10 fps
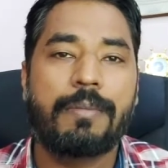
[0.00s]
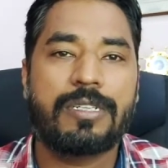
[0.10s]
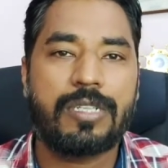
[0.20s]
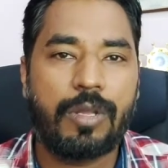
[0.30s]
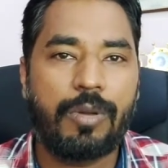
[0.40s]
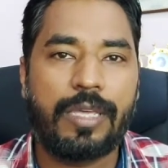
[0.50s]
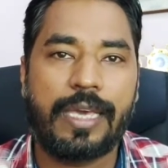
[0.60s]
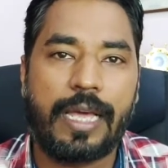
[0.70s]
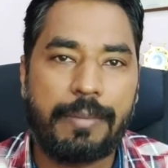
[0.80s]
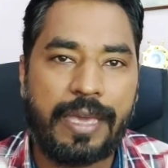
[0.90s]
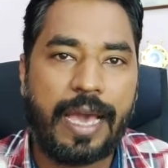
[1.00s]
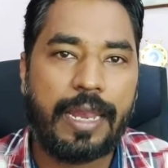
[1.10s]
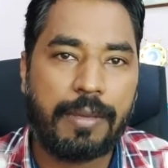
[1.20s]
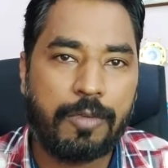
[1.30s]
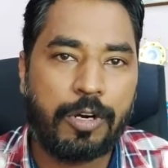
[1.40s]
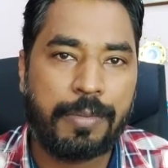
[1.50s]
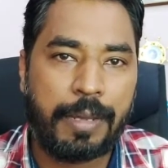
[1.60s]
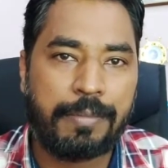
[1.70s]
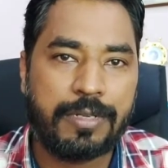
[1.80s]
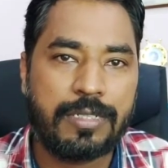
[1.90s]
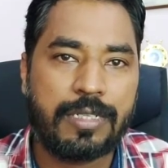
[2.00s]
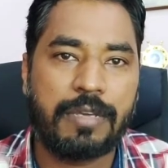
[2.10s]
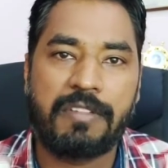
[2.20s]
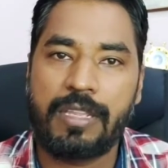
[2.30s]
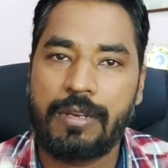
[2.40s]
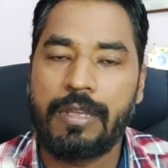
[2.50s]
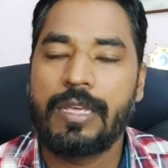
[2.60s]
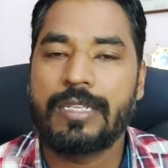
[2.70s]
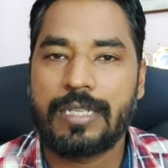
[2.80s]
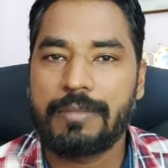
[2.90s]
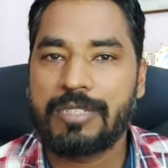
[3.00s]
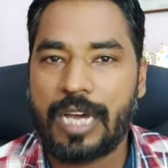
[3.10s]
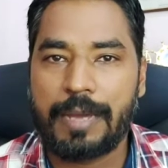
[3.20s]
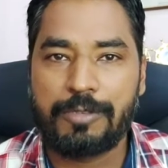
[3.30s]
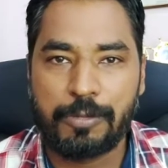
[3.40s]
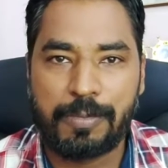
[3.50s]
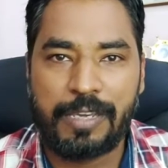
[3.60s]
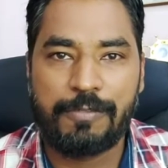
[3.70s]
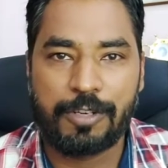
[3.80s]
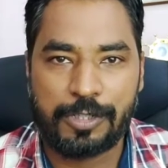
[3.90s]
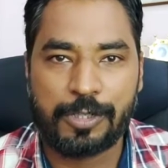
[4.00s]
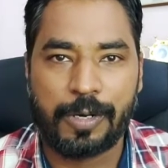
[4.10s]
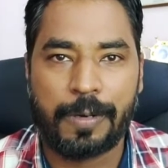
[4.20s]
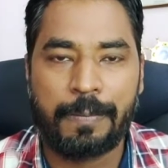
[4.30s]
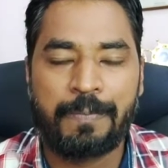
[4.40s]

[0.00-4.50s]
but slowly I'll be adding more papers, giving some time to me for sure.